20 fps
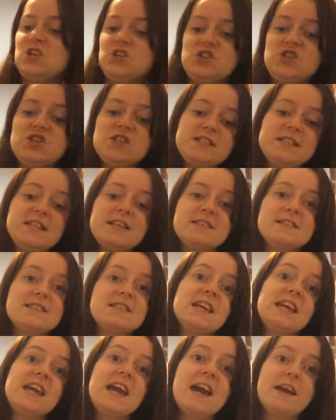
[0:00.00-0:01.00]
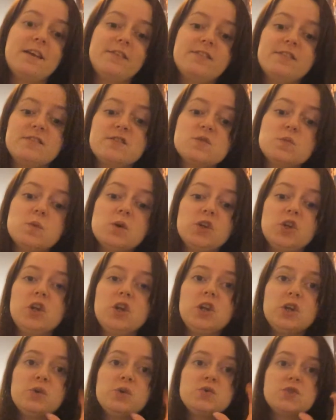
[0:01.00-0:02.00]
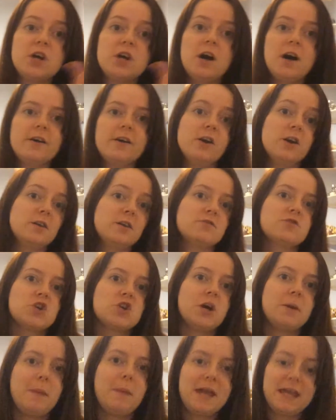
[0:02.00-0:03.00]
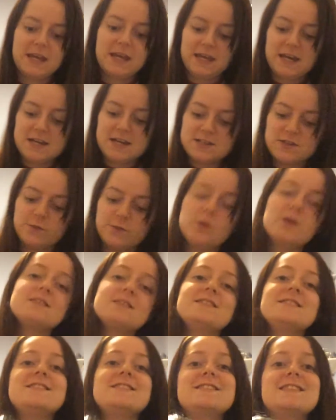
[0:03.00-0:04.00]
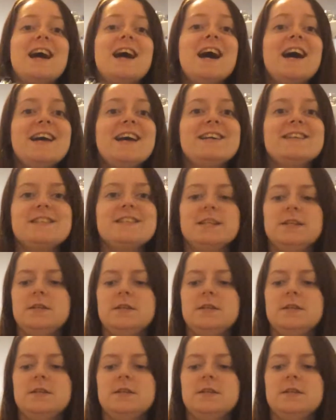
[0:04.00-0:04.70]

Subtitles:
She says to guess. This is what the clues are. I've got to try and make a guess of what's inside.